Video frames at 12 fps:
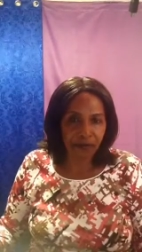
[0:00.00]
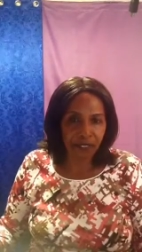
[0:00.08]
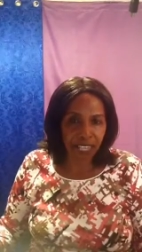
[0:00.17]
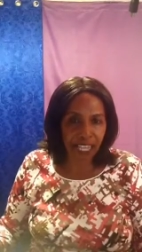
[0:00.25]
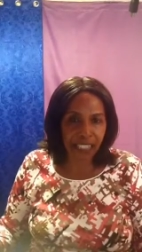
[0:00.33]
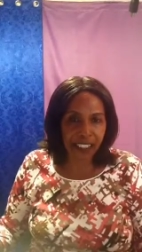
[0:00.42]

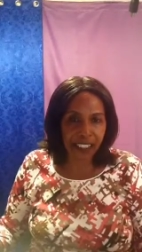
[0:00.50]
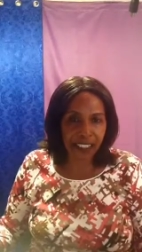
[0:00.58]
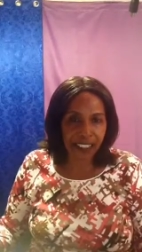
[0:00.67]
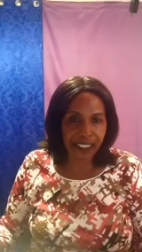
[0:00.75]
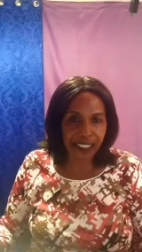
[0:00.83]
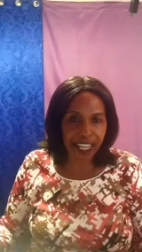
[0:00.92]
Yes,
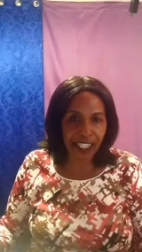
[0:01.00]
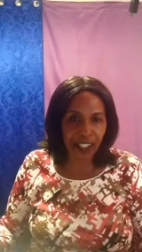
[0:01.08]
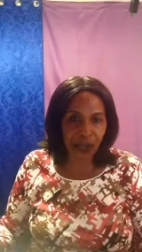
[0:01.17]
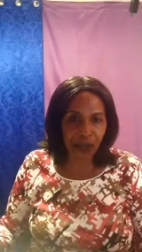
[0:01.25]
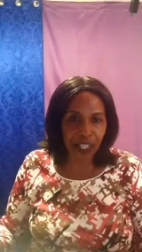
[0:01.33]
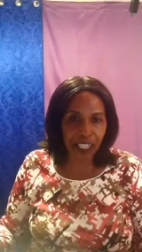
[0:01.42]
thank
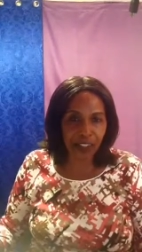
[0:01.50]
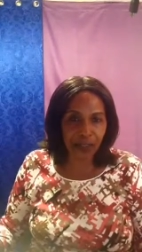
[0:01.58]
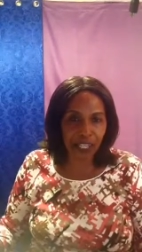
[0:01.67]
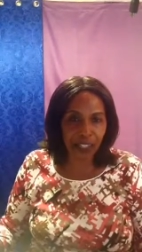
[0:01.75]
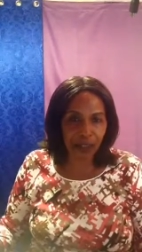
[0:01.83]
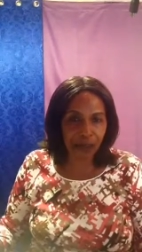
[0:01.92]
you, thank you,
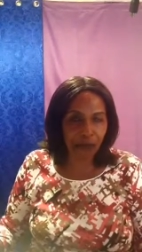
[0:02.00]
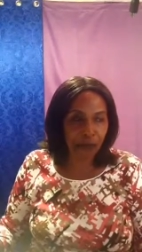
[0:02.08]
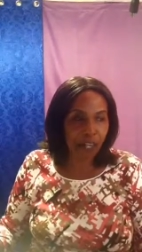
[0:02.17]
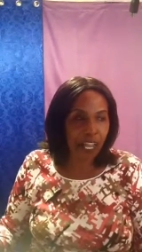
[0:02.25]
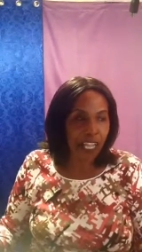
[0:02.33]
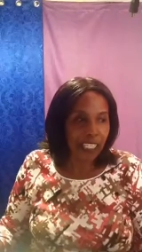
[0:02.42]
thank you.
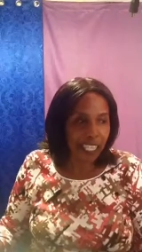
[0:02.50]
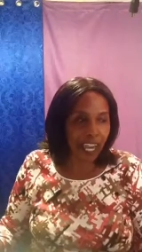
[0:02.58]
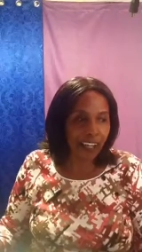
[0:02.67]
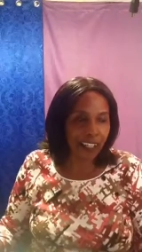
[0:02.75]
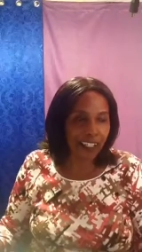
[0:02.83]
So